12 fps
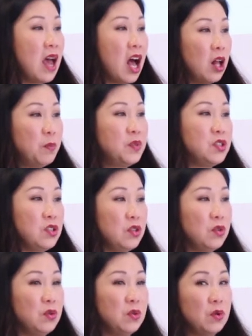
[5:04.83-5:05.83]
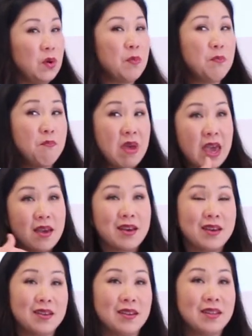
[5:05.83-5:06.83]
helps you make